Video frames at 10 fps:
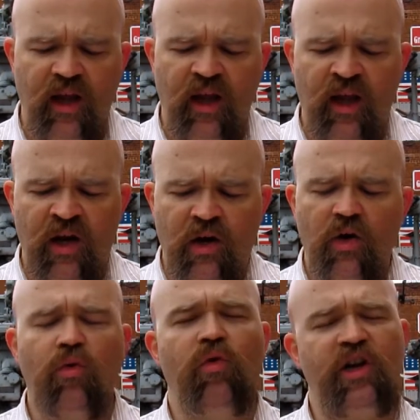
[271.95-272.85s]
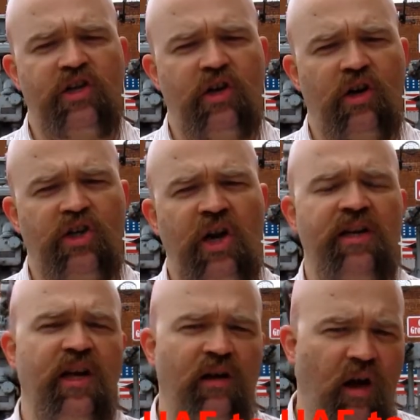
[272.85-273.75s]
in research
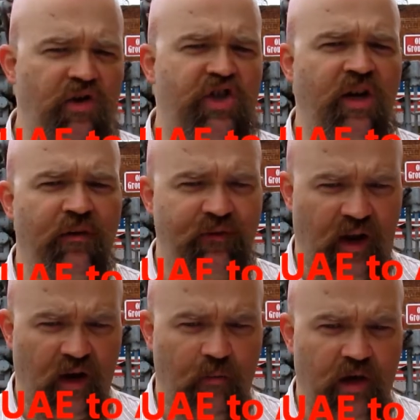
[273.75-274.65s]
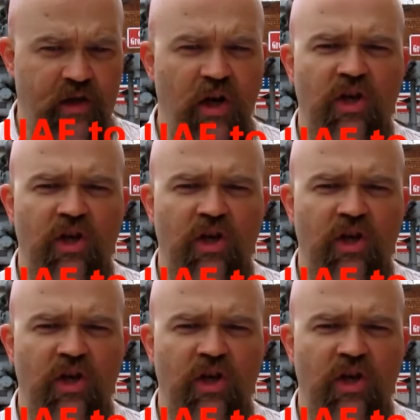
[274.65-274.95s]
and technology development